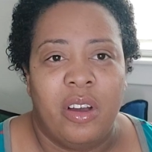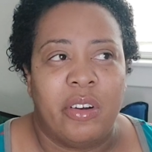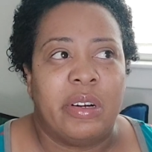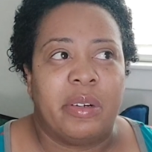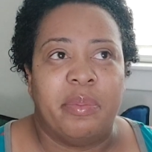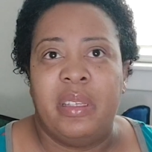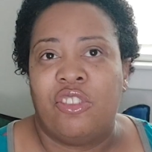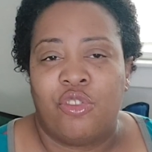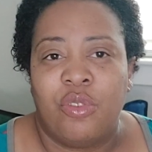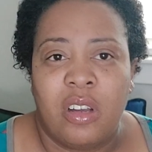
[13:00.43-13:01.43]
or
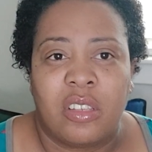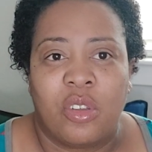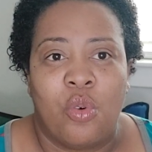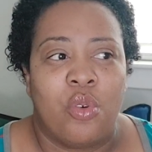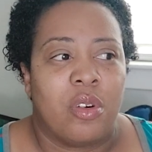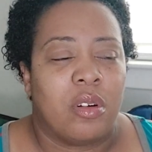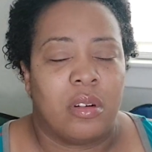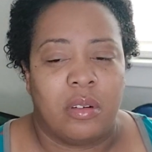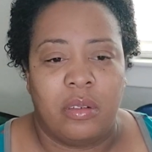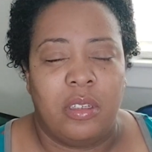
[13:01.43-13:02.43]
mistrust,
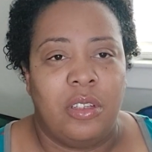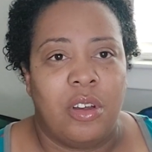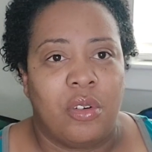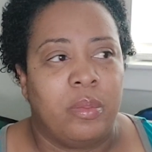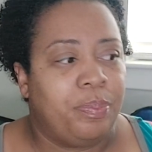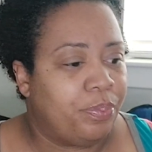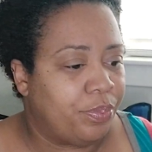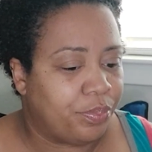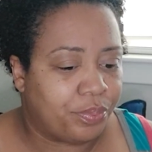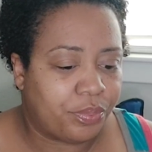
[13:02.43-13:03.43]
or, you know,
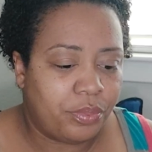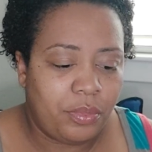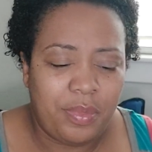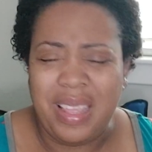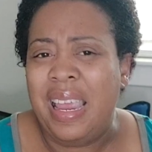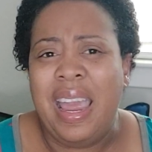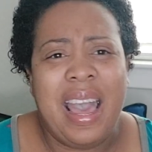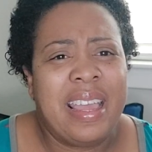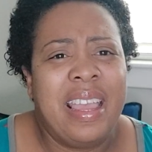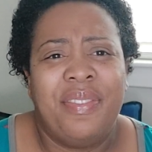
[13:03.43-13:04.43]

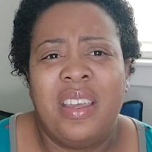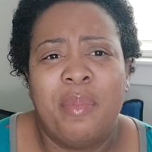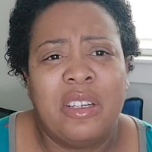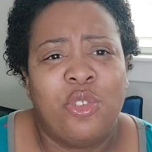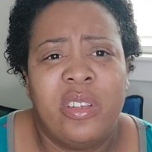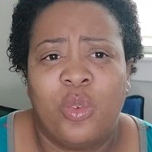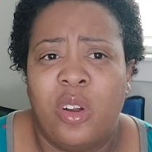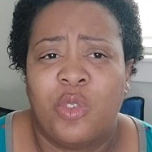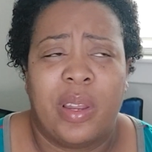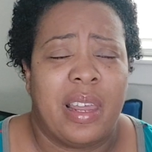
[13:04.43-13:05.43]
I can't think of my choice of
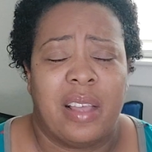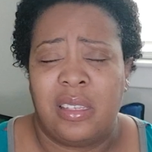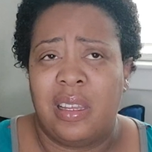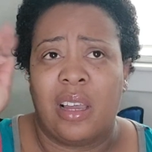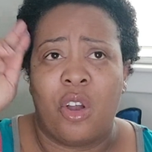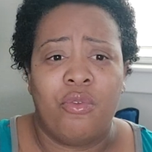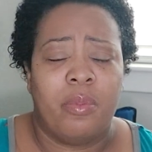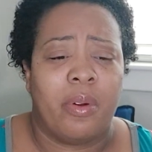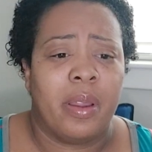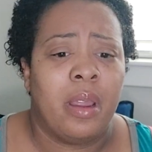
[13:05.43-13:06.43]
words right now. I still got COVID
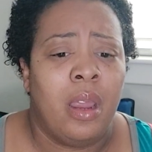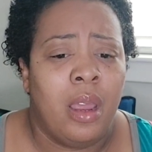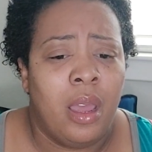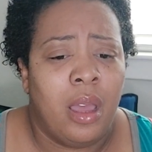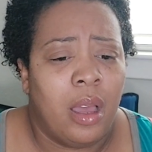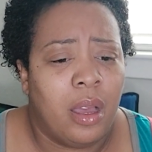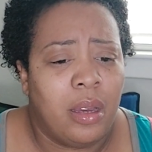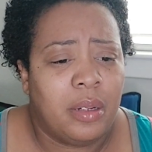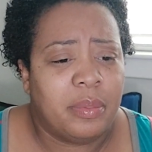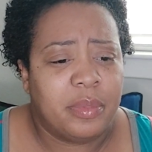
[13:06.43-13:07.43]
brain.
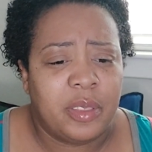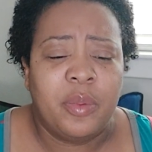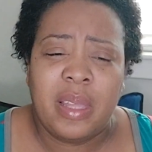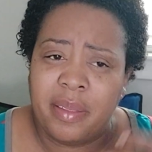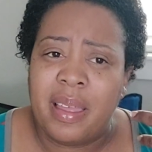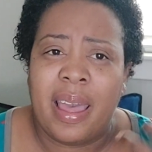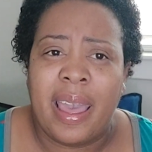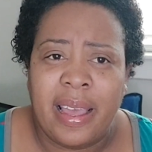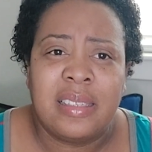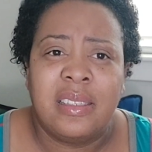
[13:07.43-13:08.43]
So that
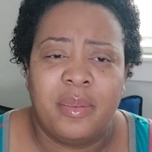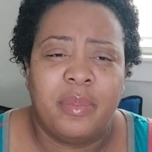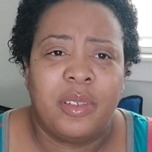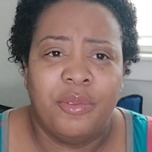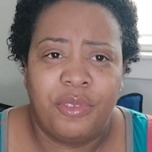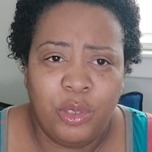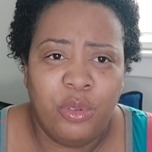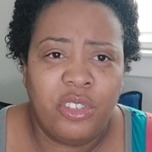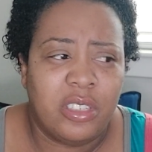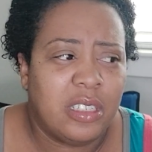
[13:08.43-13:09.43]
adds some
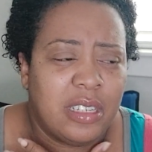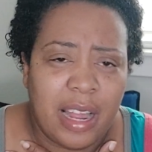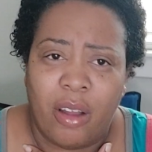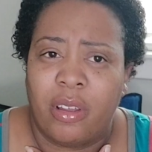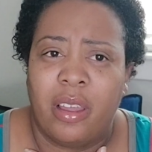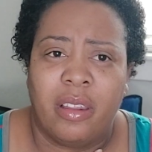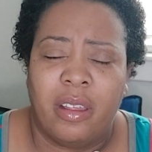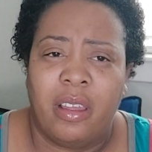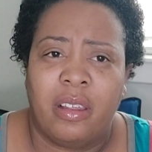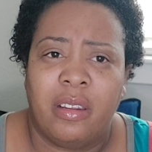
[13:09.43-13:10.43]
confusion and doubt
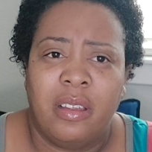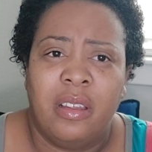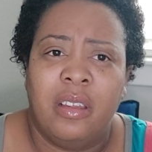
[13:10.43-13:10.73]
and